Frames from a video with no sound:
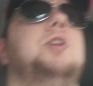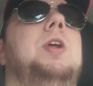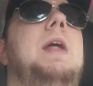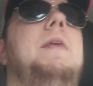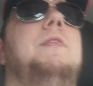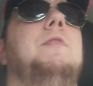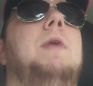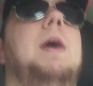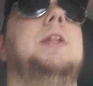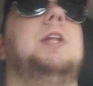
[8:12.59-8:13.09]
should
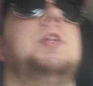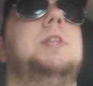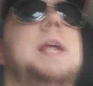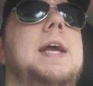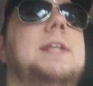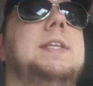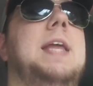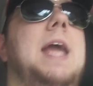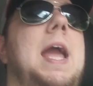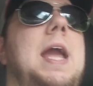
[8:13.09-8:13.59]
have the right to
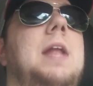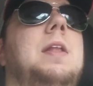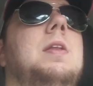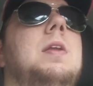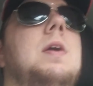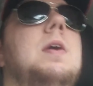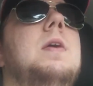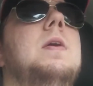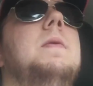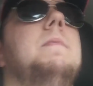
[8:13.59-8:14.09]
dictate
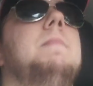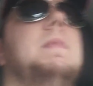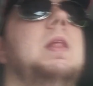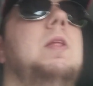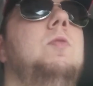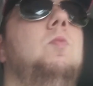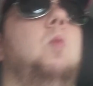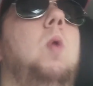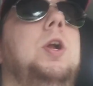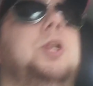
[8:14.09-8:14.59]

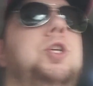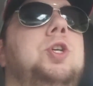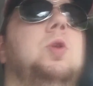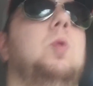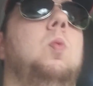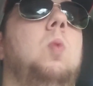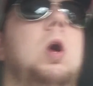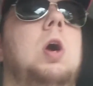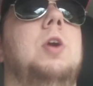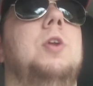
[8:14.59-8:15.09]
what
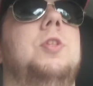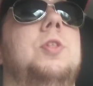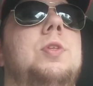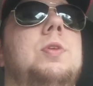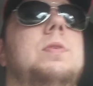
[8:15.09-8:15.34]
you're worth.